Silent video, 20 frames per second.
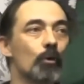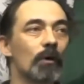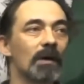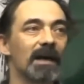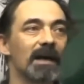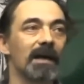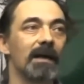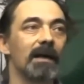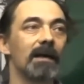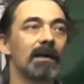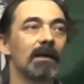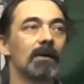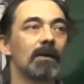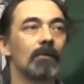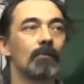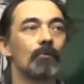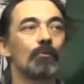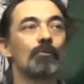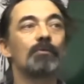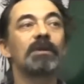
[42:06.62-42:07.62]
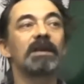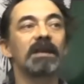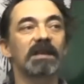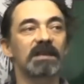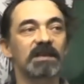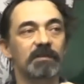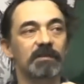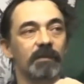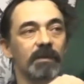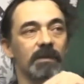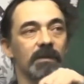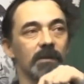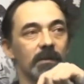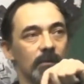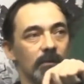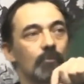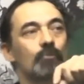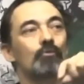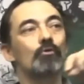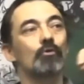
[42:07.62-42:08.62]
The country cannot
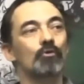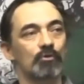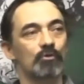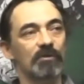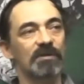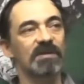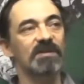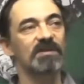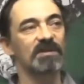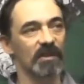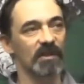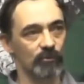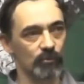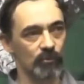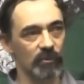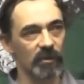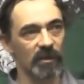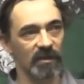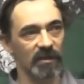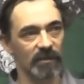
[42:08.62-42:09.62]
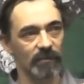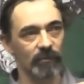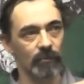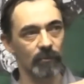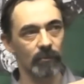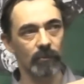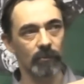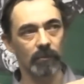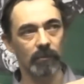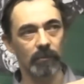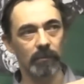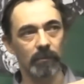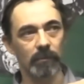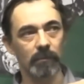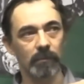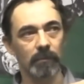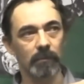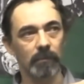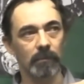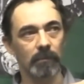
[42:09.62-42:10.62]
support an army large enough
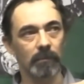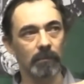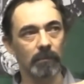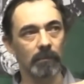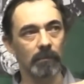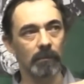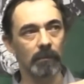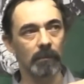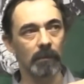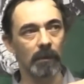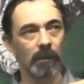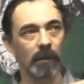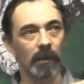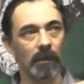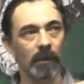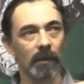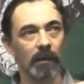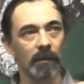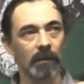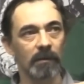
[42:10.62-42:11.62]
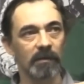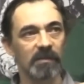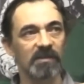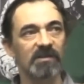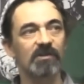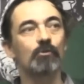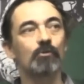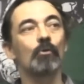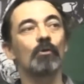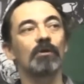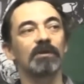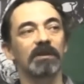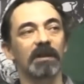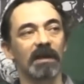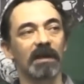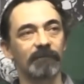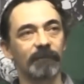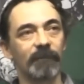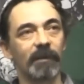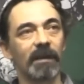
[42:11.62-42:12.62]
to secure all the borders.
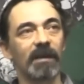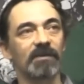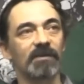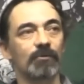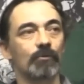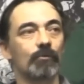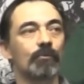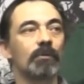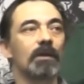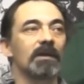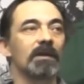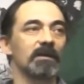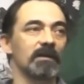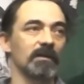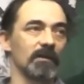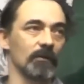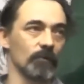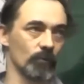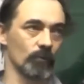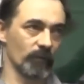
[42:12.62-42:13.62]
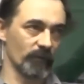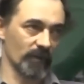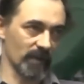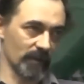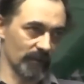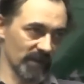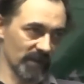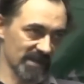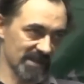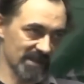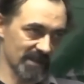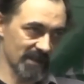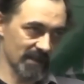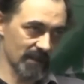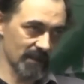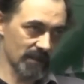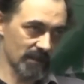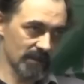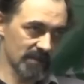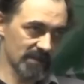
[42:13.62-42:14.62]
As soon as they
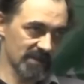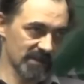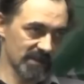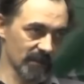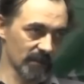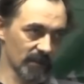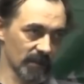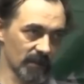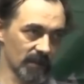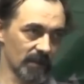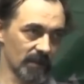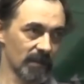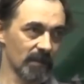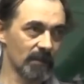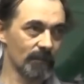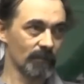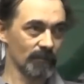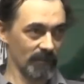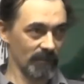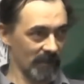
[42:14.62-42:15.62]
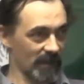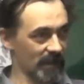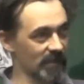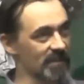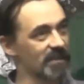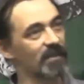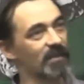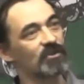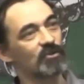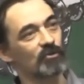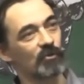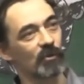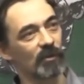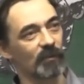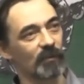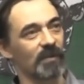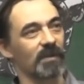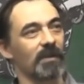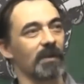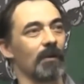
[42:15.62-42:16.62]
take some soldiers and send them
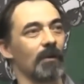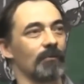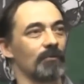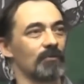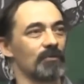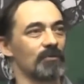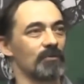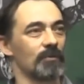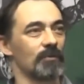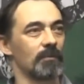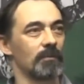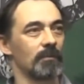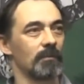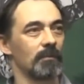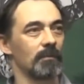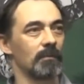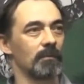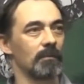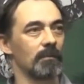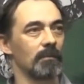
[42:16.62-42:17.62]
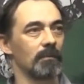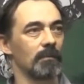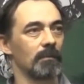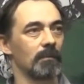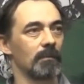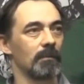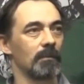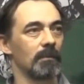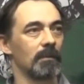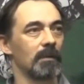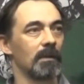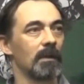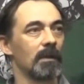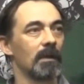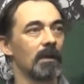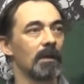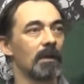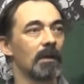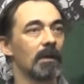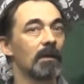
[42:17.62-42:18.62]
somewhere, the terrorists
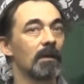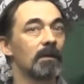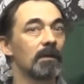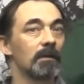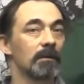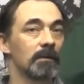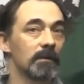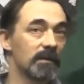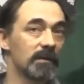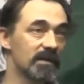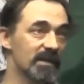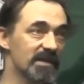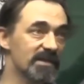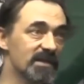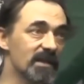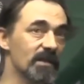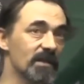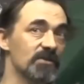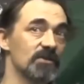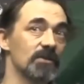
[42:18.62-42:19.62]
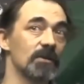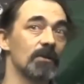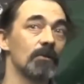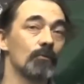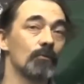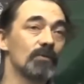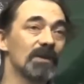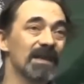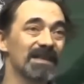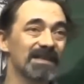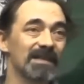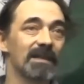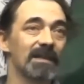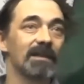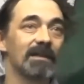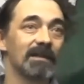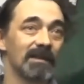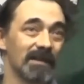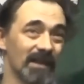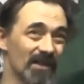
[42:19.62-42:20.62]
take over the place that the soldiers
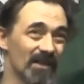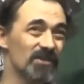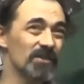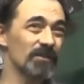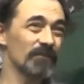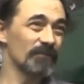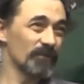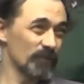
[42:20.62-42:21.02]
just left.